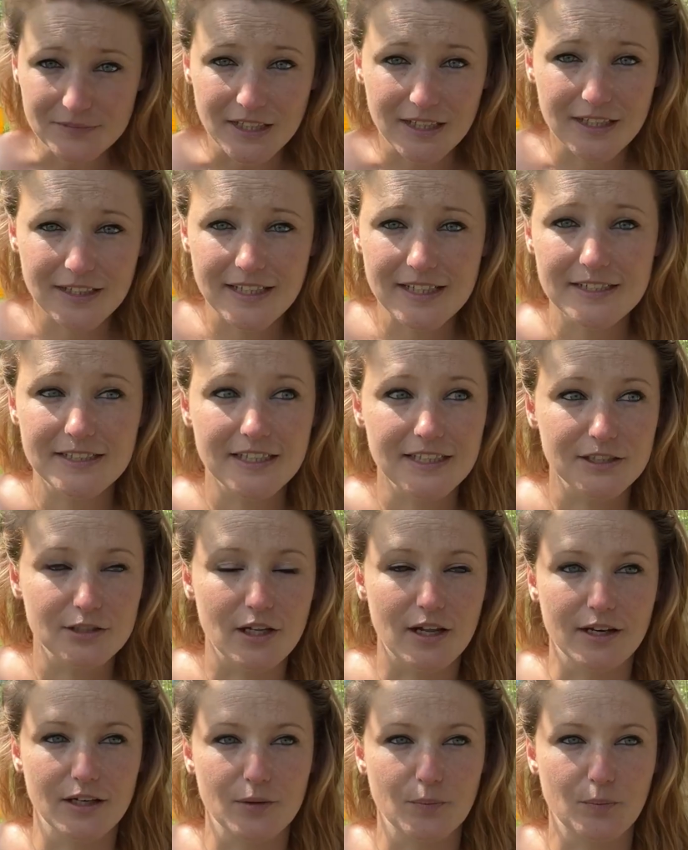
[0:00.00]
this is
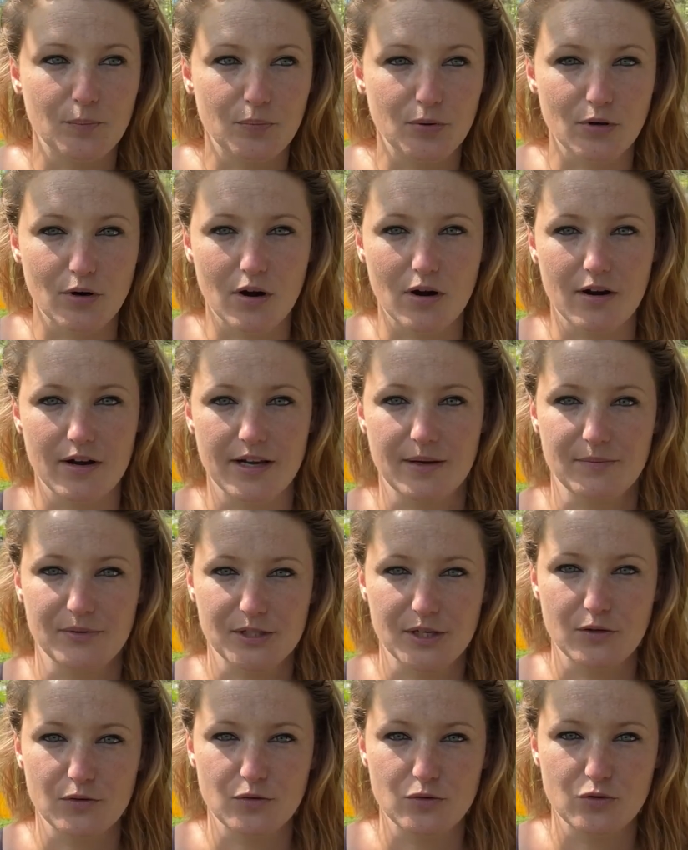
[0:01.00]
like prime.
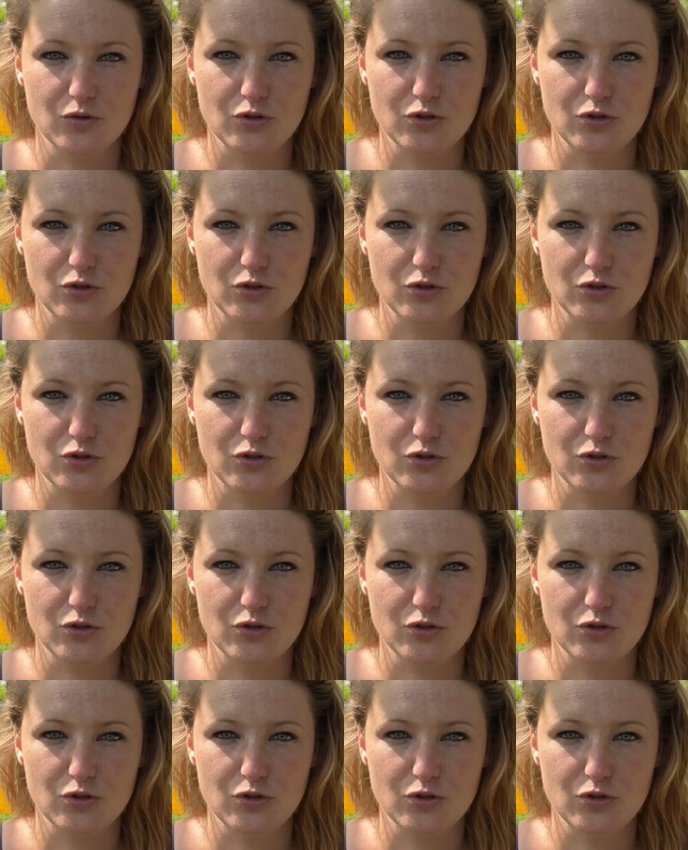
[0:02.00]
So